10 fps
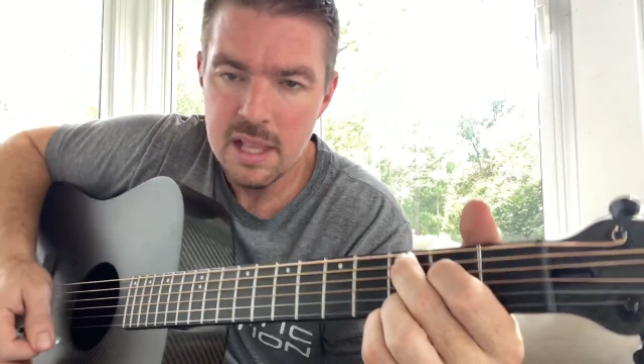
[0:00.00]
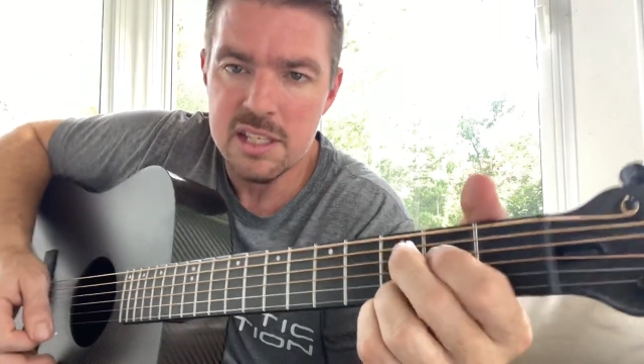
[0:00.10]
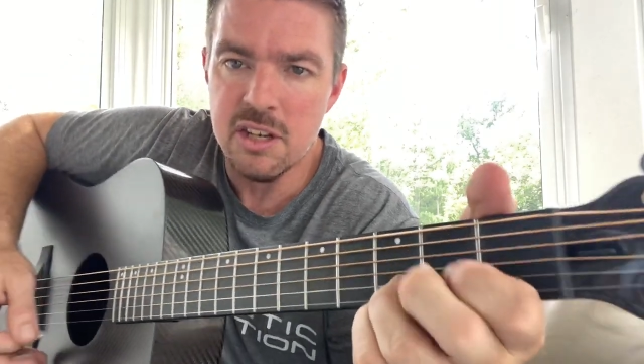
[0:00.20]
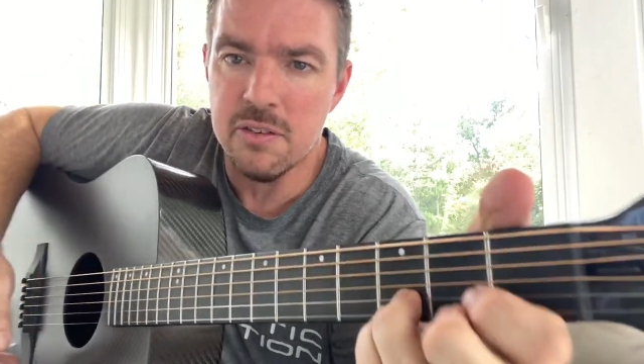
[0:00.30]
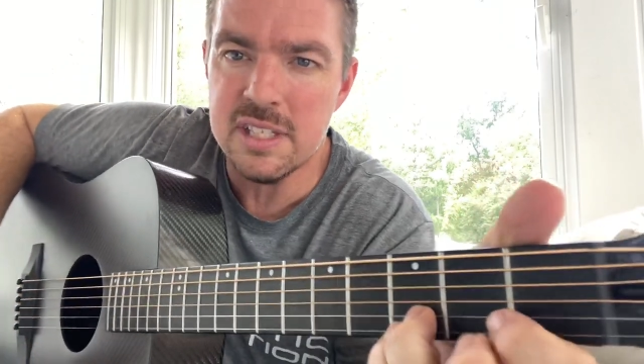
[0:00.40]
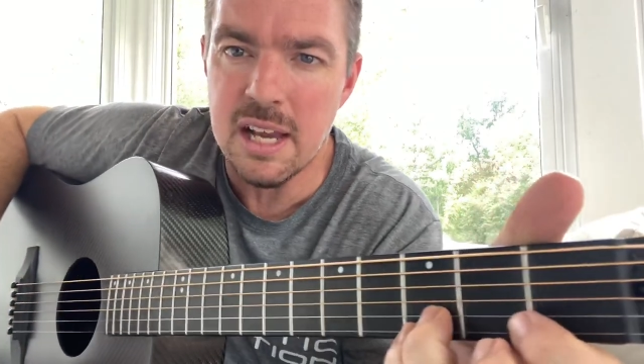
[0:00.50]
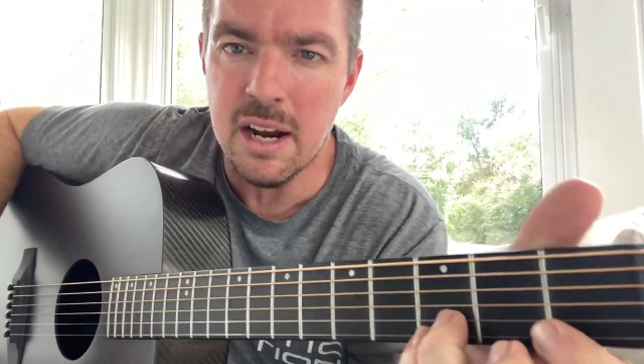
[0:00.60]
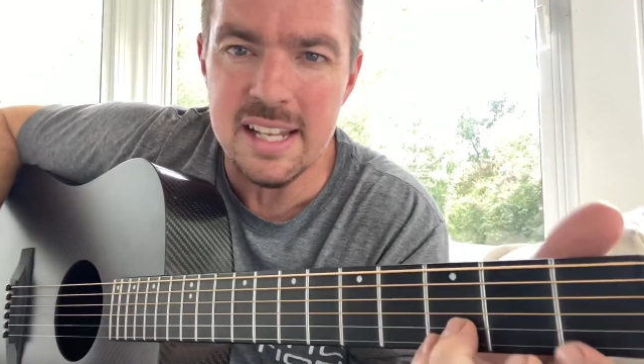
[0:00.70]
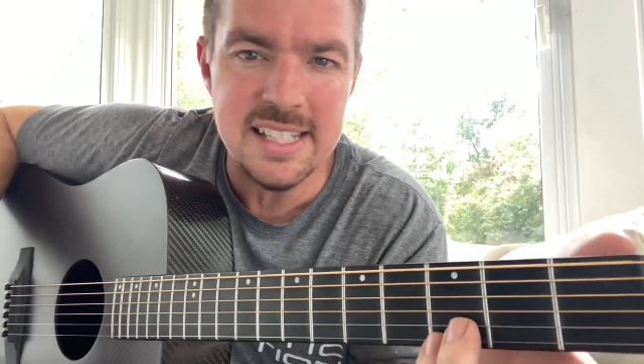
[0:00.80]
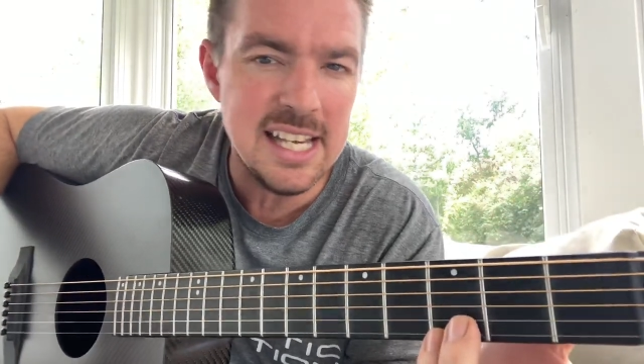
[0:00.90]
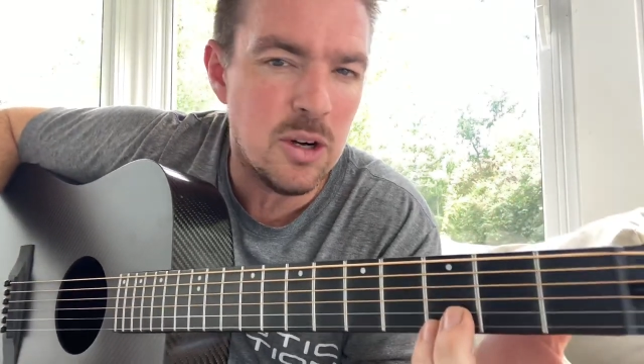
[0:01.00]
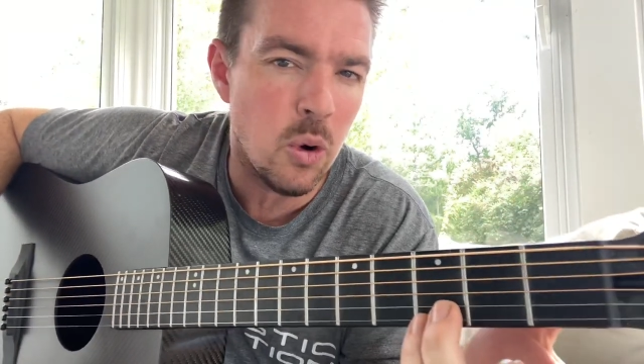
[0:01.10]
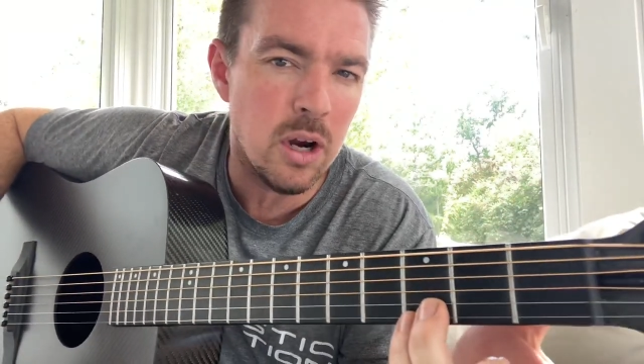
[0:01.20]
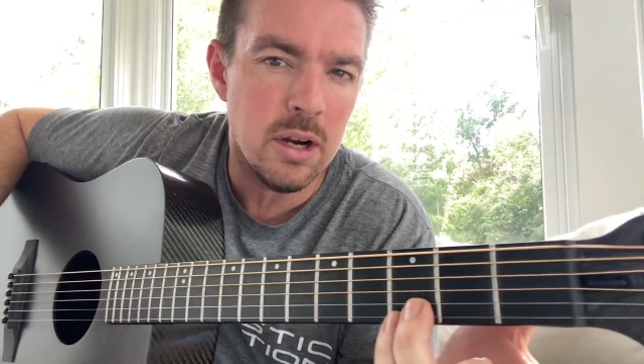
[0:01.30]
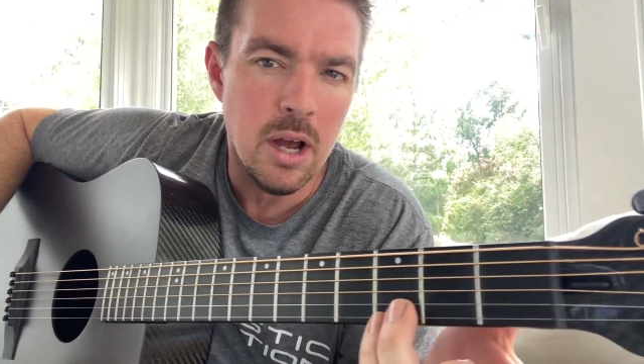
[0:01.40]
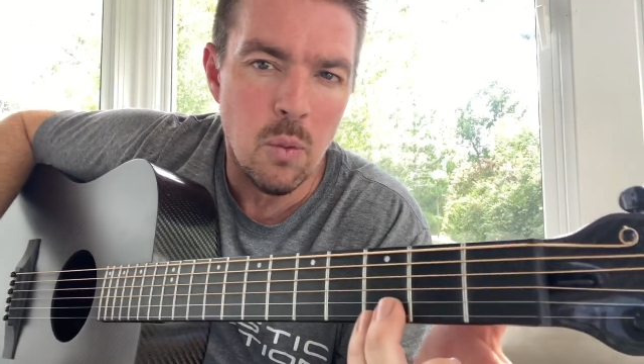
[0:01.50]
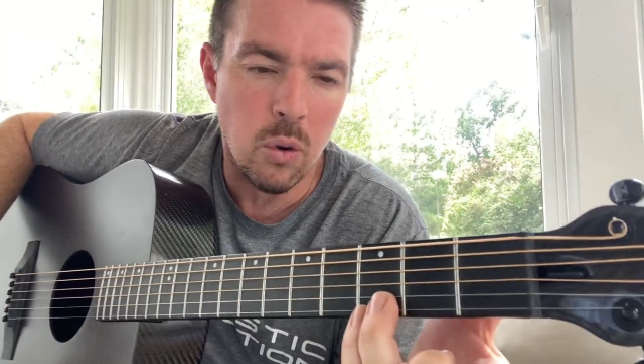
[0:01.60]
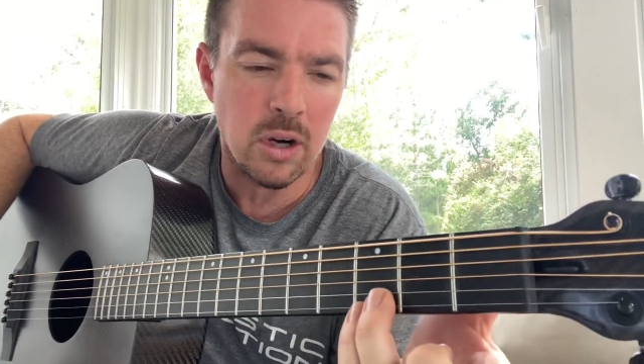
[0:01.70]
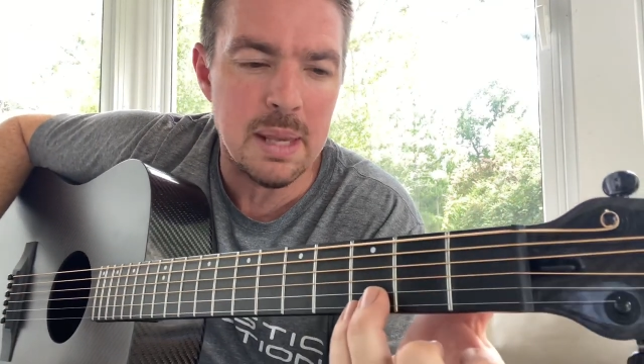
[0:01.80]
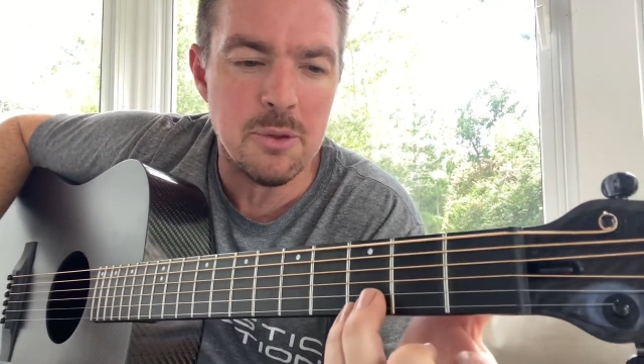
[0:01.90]
So on a D chord,
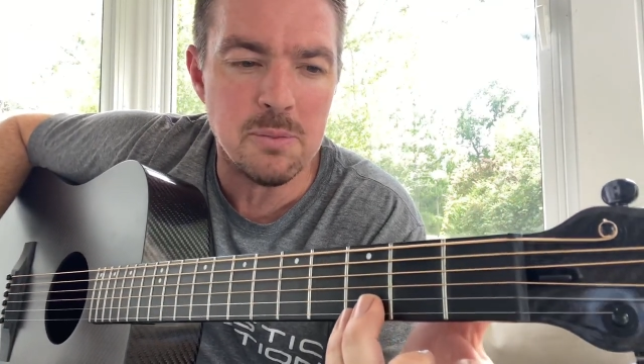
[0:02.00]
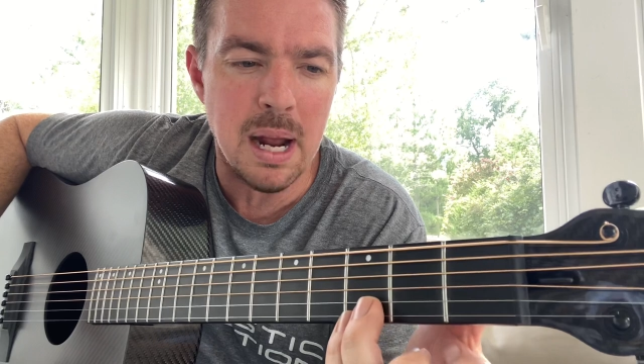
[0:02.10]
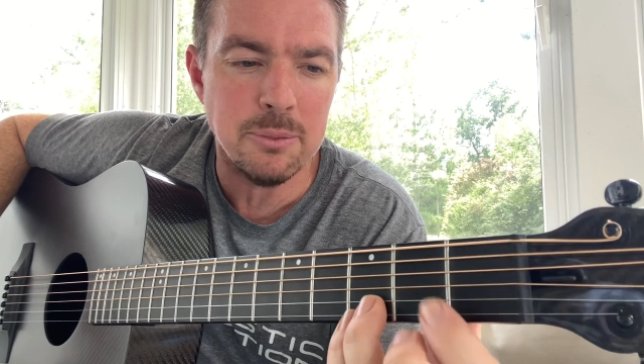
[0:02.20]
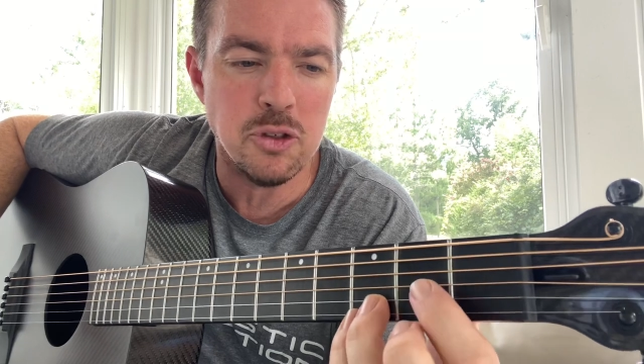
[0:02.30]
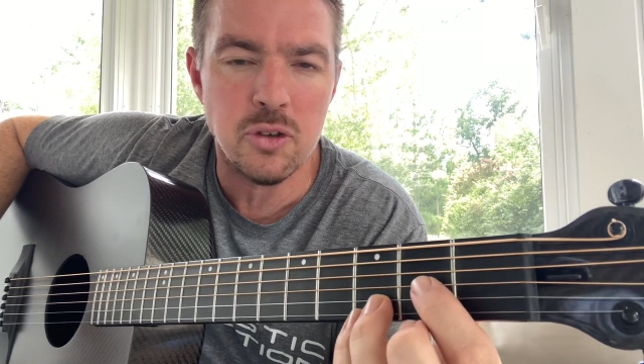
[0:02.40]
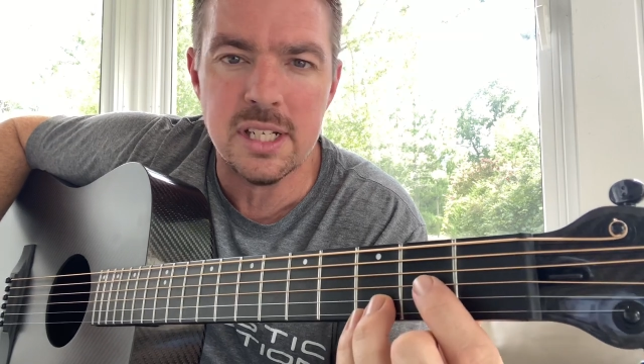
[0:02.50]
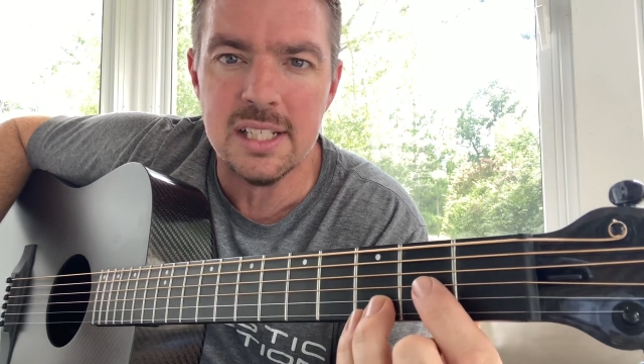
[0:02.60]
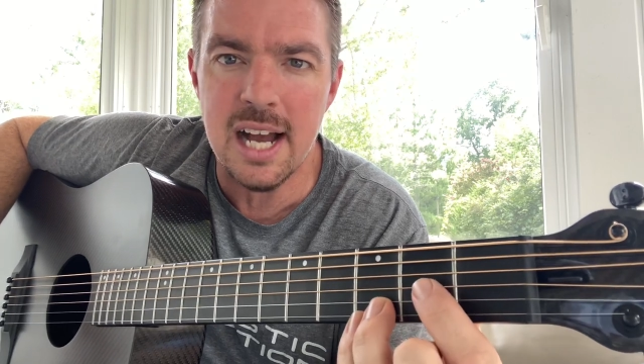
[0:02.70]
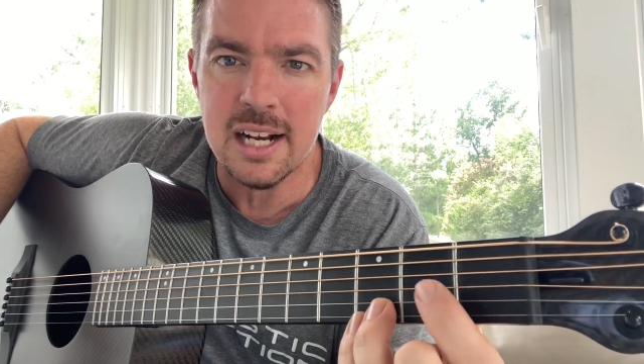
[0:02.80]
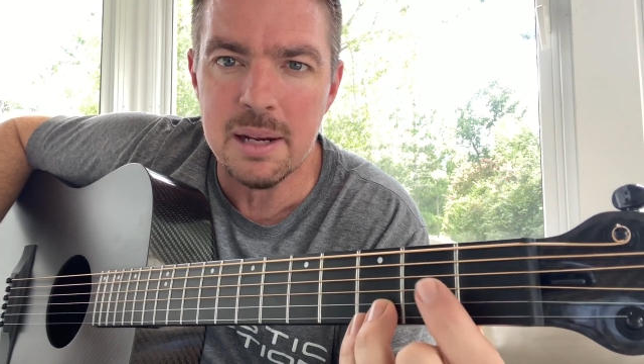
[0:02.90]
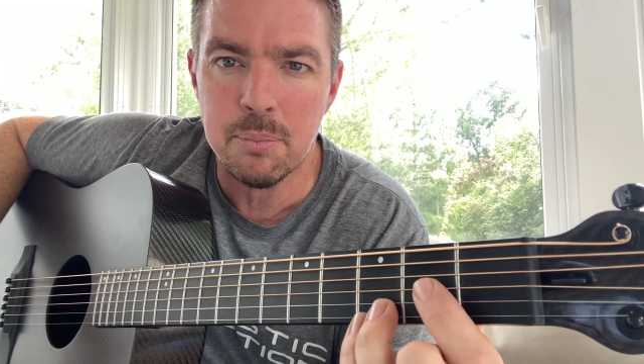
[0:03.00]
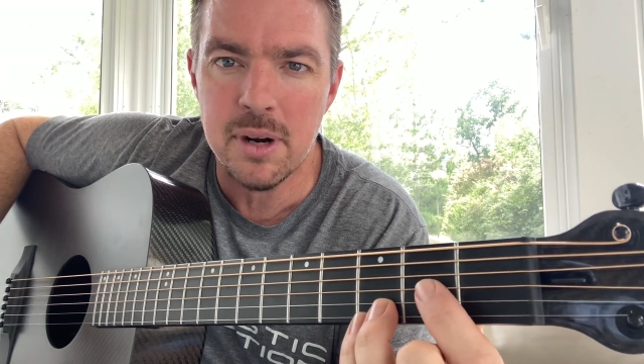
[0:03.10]
we're gonna keep those bottom two strings locked,